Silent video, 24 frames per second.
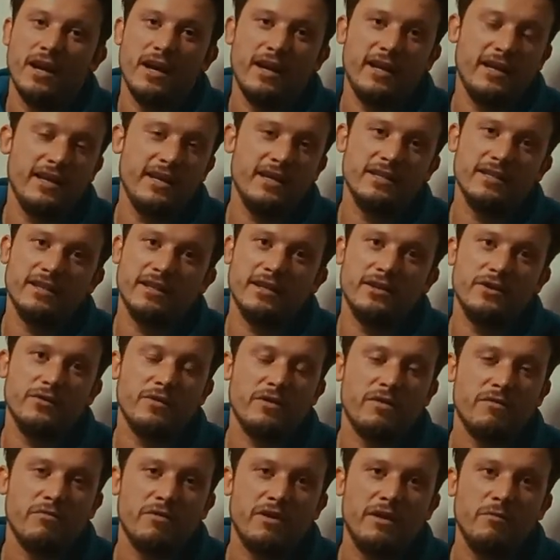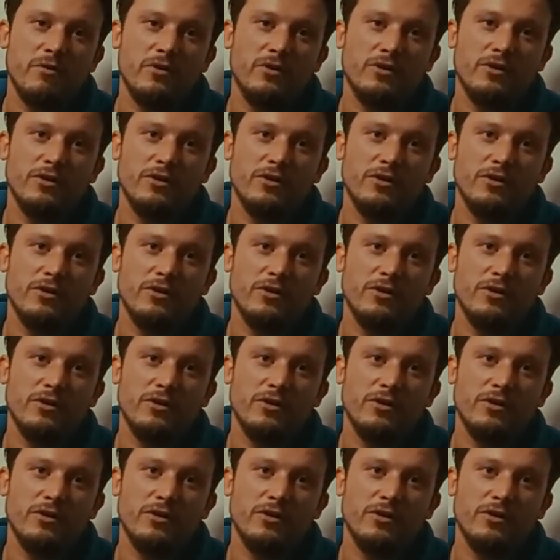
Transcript: easily, another three more